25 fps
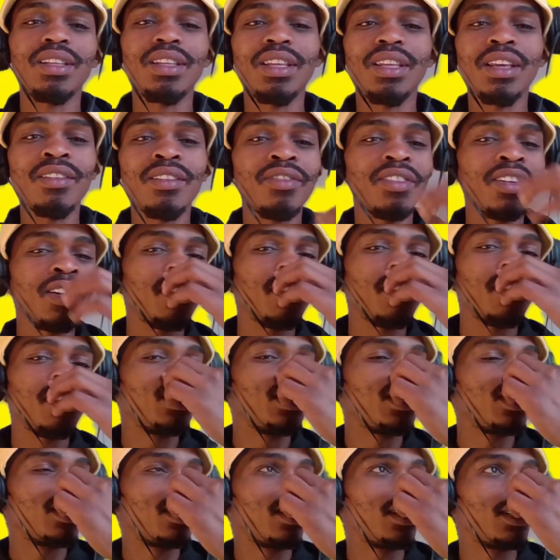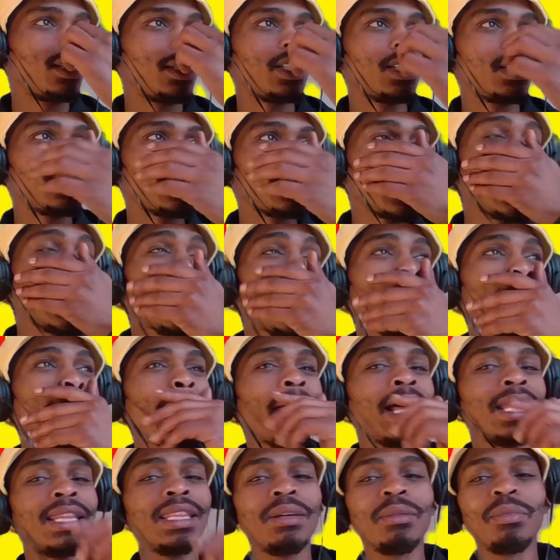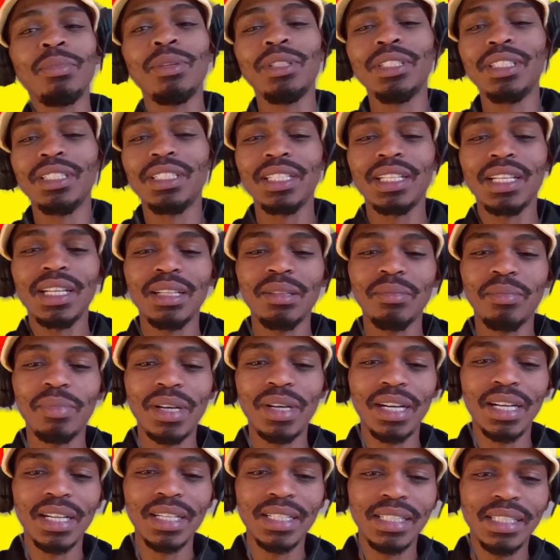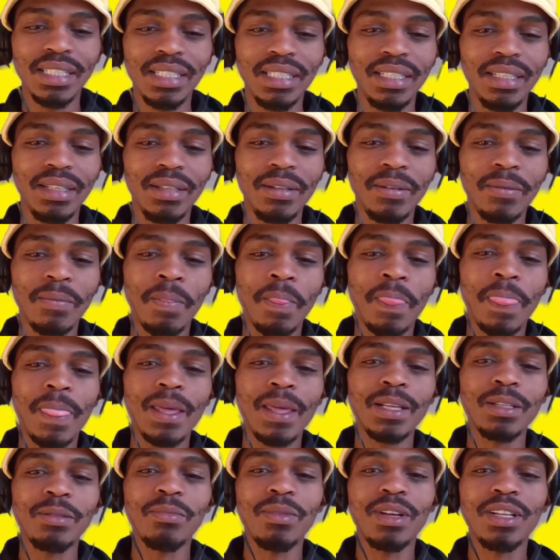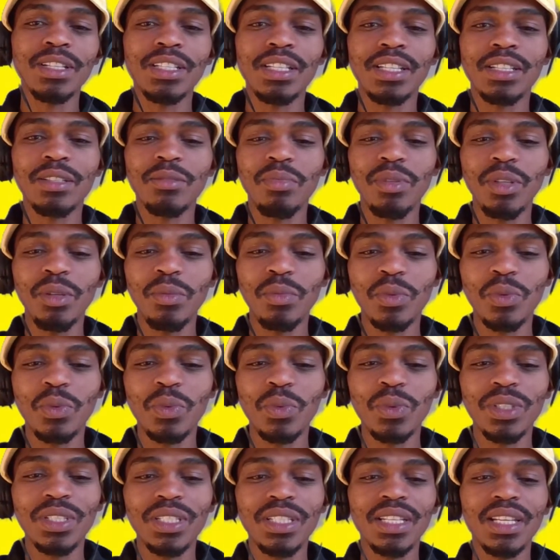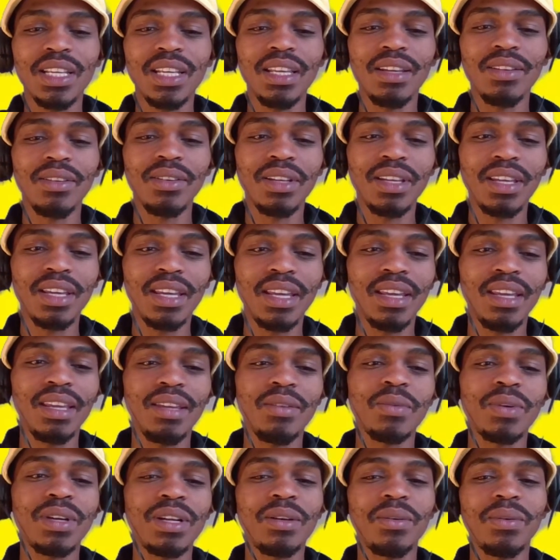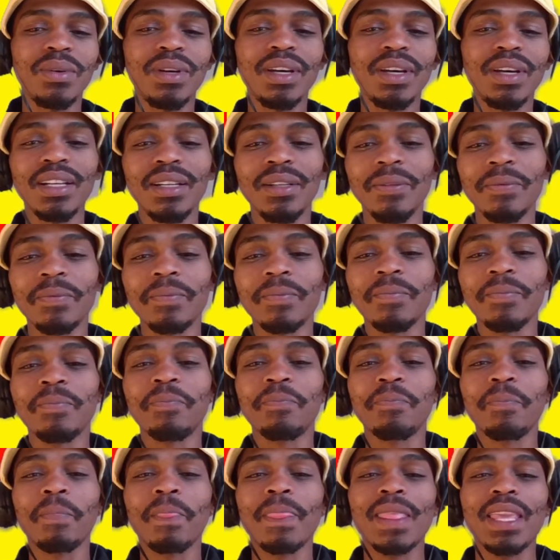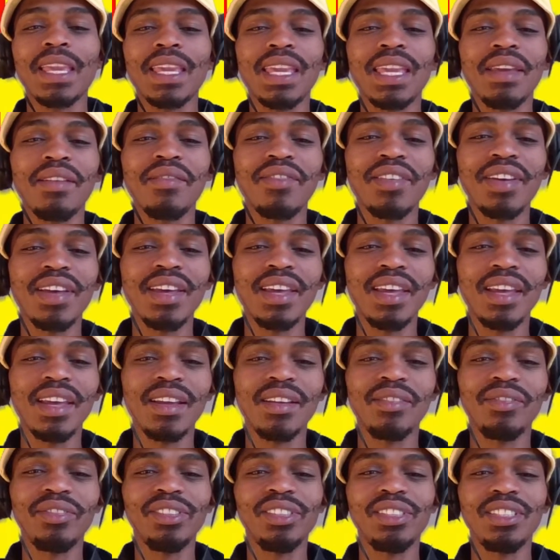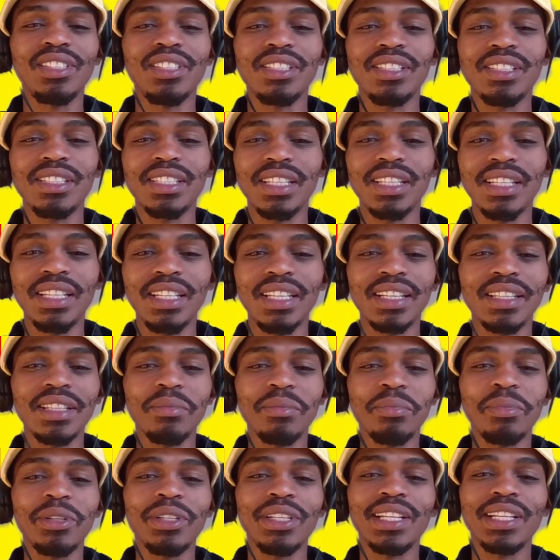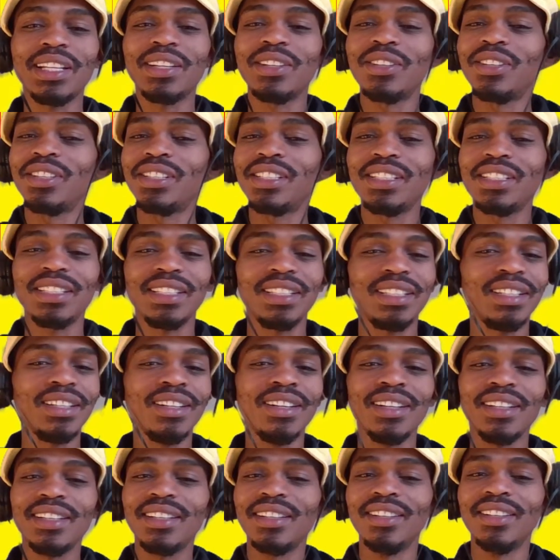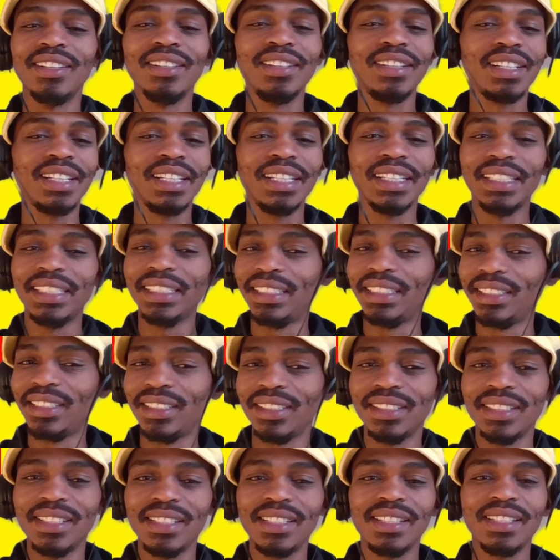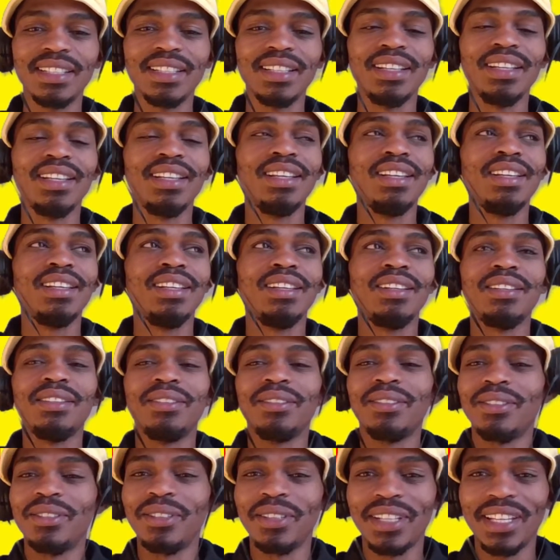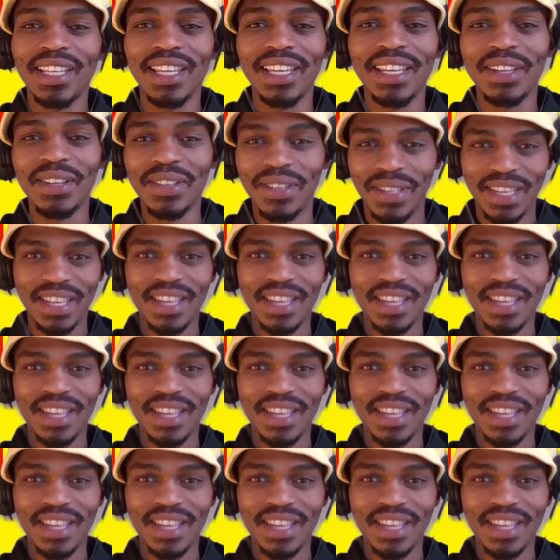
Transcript: EFF is not just any other political party. As much as people would say, okay, wara, EFF is just any other political, not really, because okay.